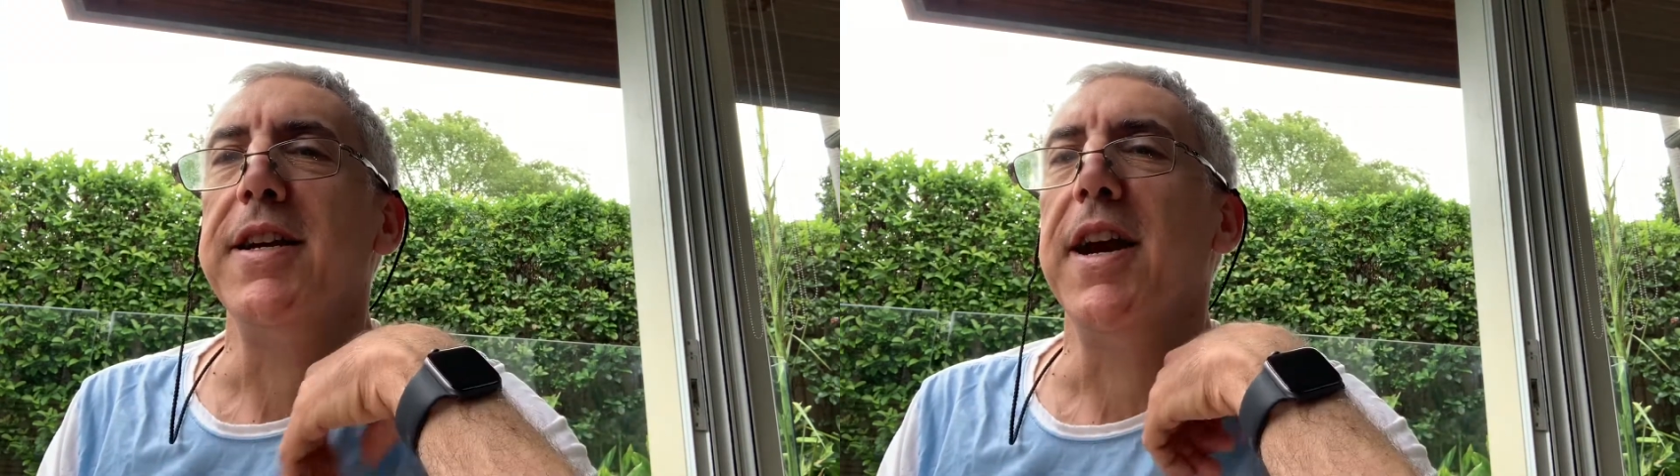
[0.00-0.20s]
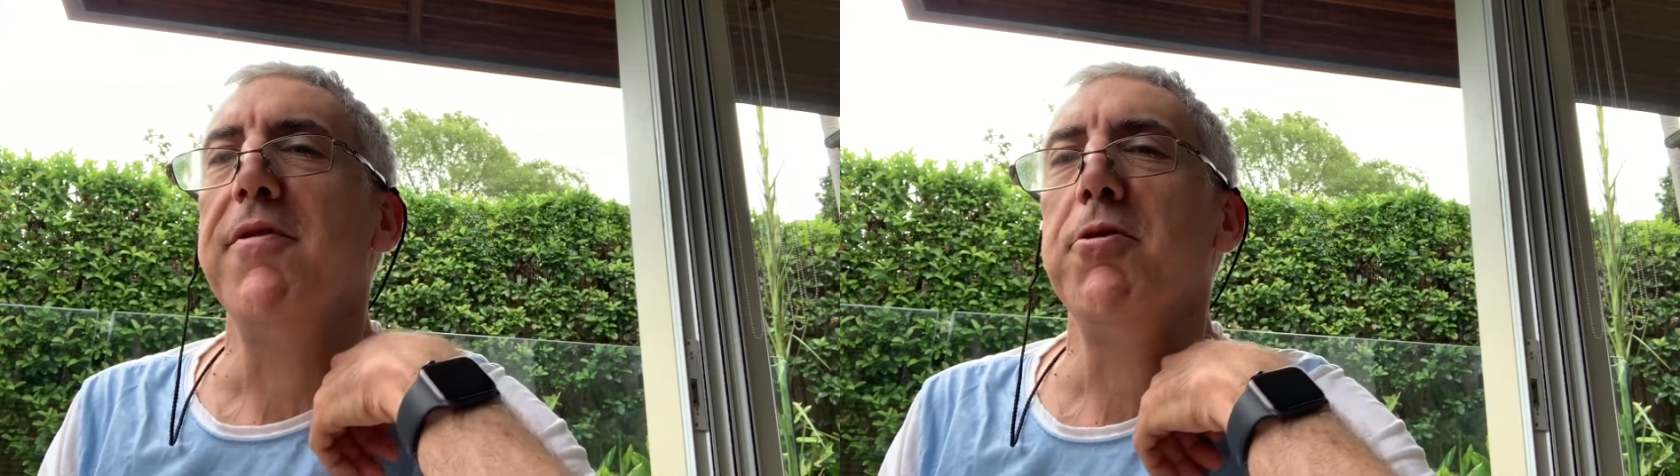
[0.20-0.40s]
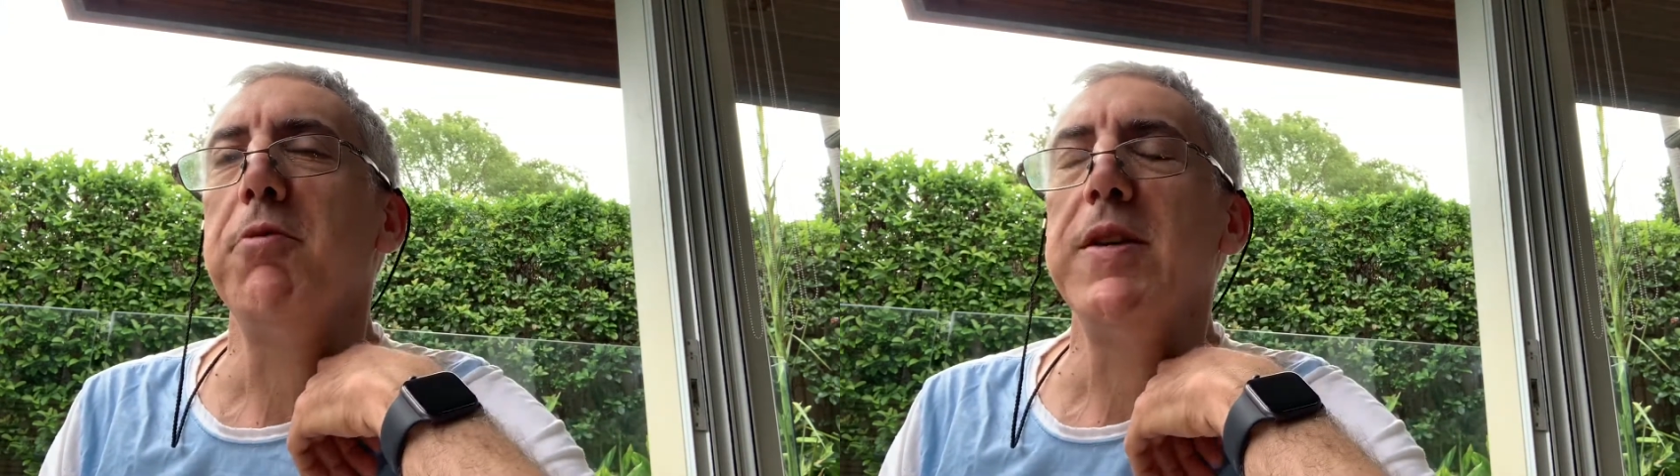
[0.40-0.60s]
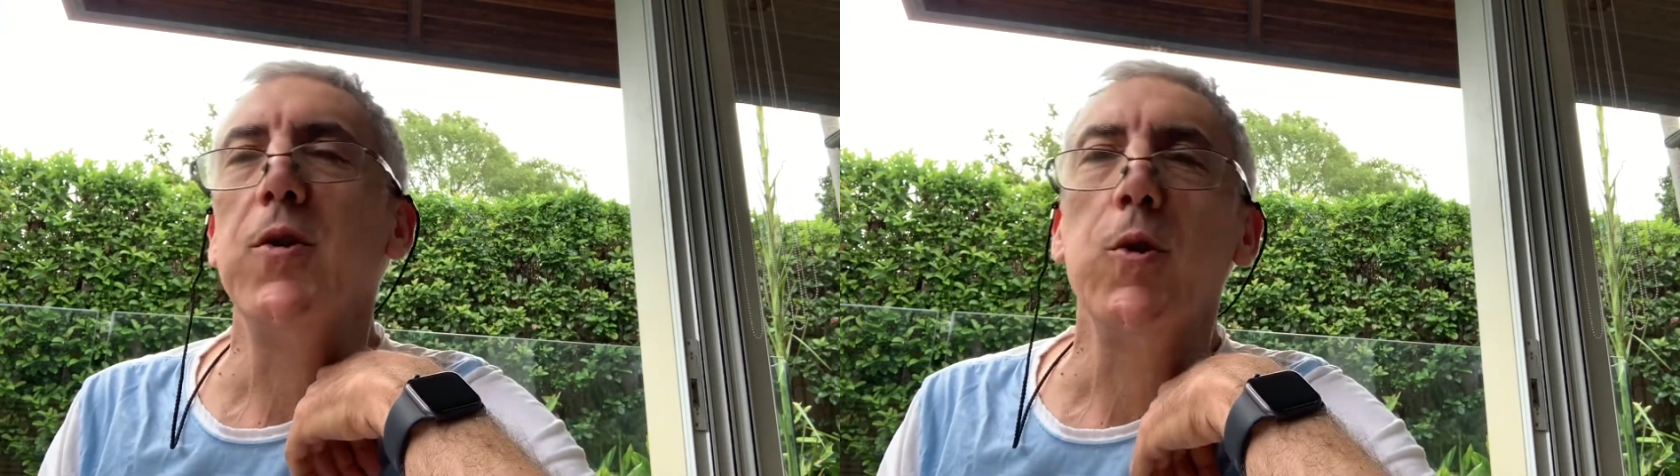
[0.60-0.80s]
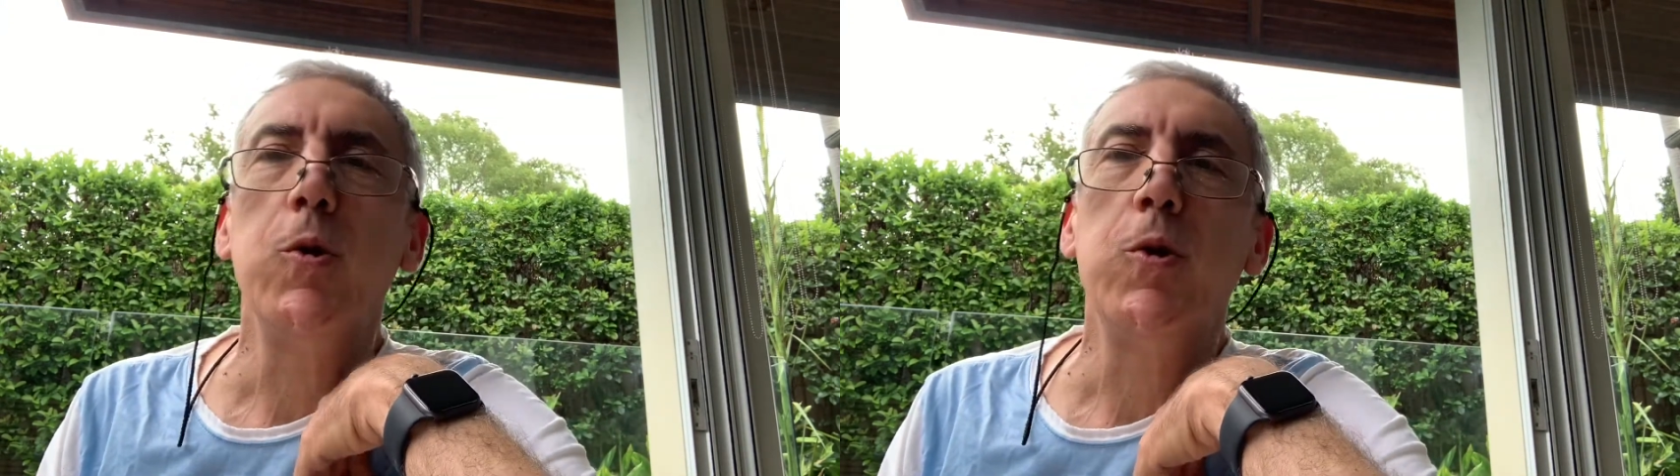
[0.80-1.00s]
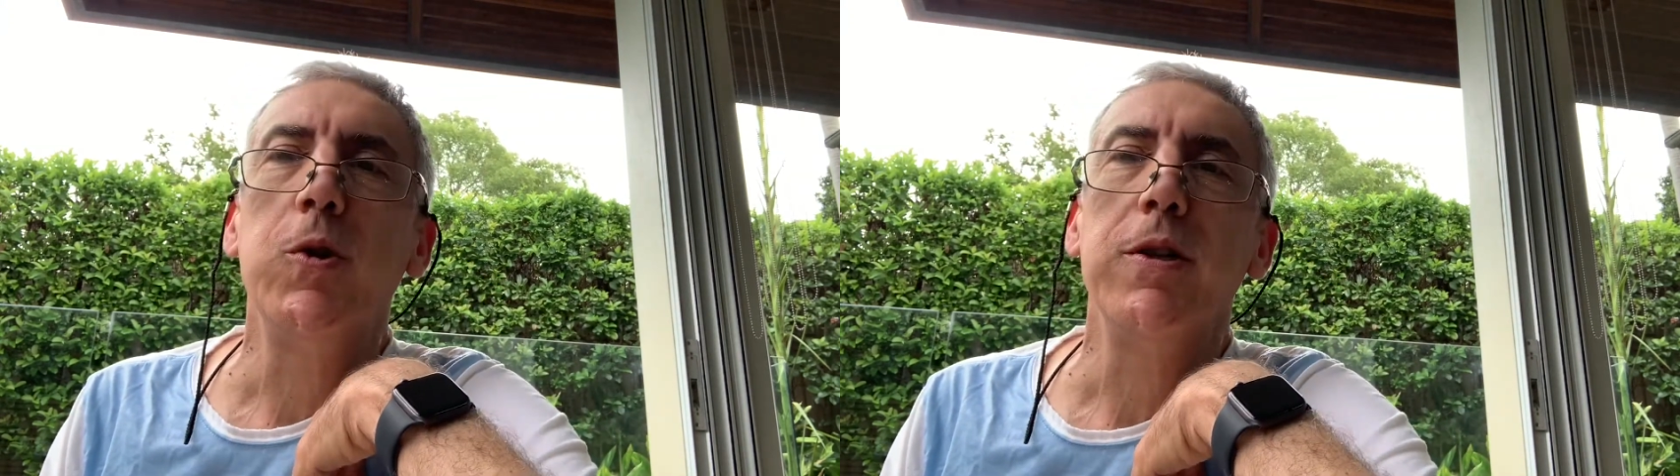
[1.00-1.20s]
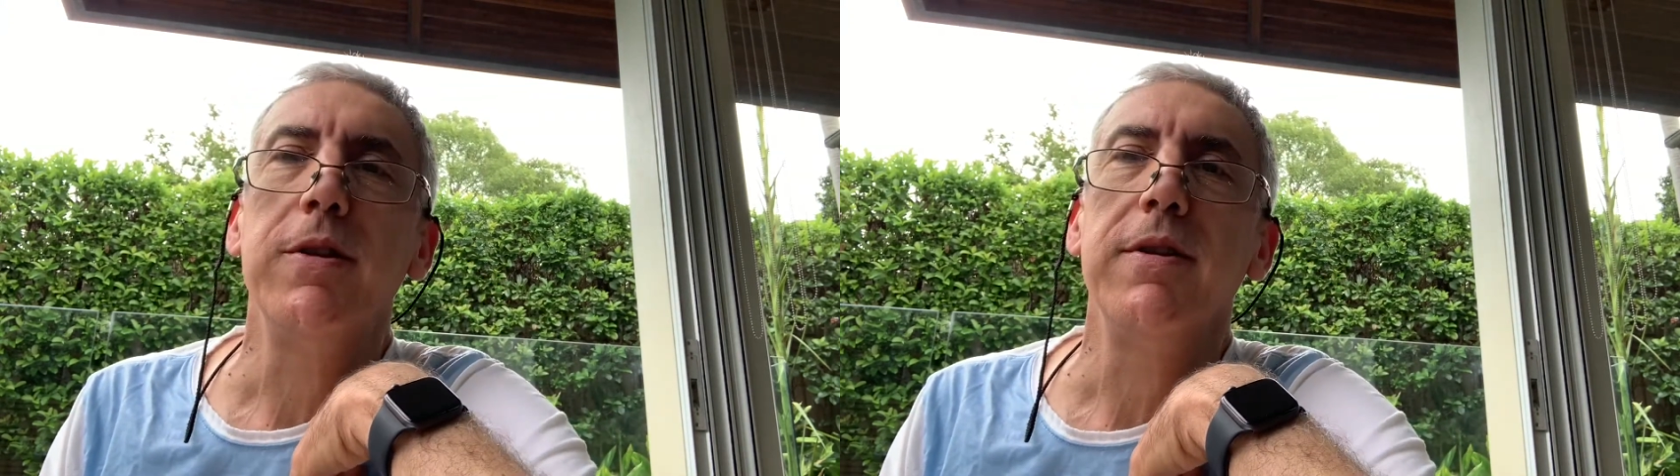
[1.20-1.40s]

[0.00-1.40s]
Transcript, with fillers: have a resolution,